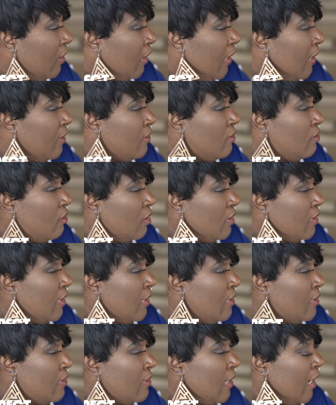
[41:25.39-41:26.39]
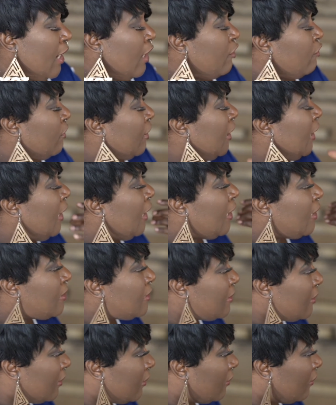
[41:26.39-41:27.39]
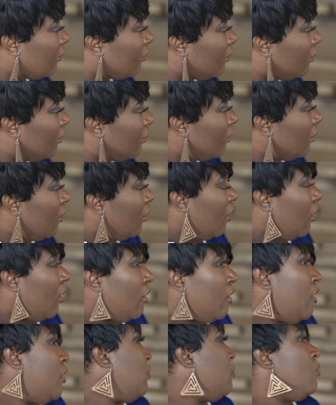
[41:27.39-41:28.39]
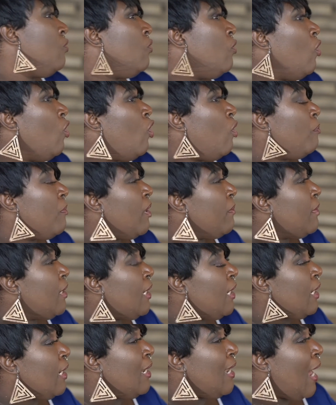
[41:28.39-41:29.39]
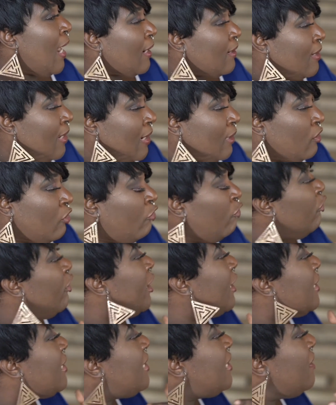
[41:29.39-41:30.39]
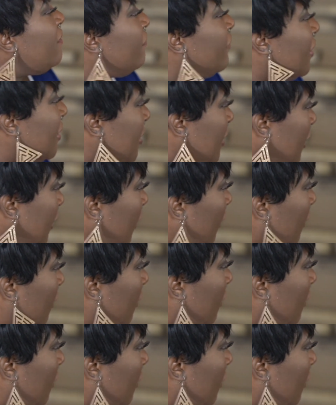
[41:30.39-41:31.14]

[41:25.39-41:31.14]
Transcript: As not as educated, or maybe lack that creativity